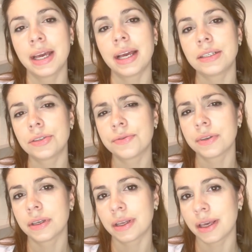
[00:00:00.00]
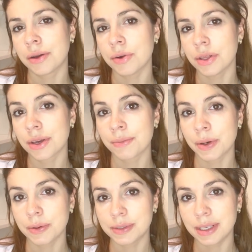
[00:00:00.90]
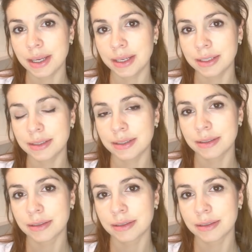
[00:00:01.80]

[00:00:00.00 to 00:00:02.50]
And did you feel it equally on both sides?